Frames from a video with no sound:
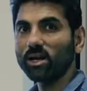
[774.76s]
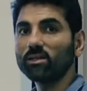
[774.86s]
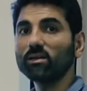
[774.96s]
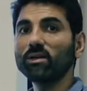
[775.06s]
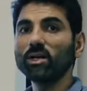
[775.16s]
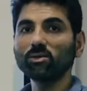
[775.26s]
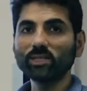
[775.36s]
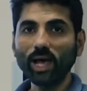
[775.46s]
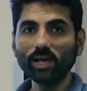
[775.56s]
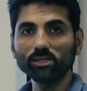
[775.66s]
other greenhouse
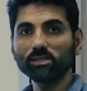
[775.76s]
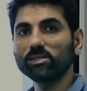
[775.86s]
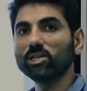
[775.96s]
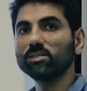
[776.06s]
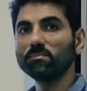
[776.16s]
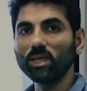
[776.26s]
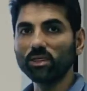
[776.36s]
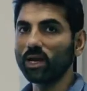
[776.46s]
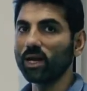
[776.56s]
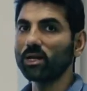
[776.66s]
gases such as
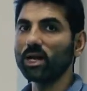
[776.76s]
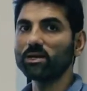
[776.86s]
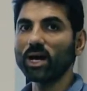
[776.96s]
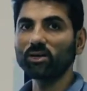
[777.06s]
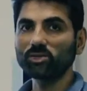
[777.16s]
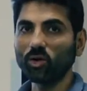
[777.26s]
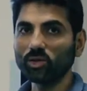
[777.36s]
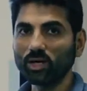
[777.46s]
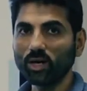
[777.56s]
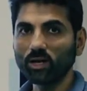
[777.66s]
methane and nitrous
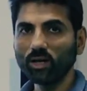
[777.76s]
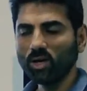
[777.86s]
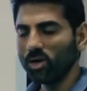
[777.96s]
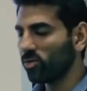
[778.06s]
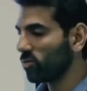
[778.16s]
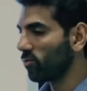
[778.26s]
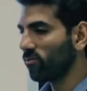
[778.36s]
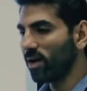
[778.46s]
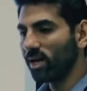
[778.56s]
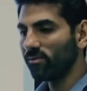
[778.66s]
oxide through
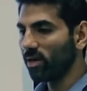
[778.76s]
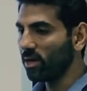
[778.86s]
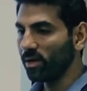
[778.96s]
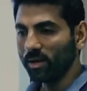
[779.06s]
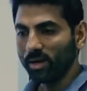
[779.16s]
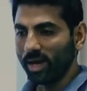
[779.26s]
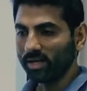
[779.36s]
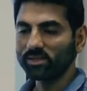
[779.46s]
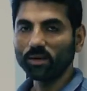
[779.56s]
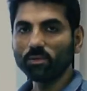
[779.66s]
very, very
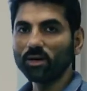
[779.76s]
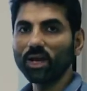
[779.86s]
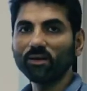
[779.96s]
exemplary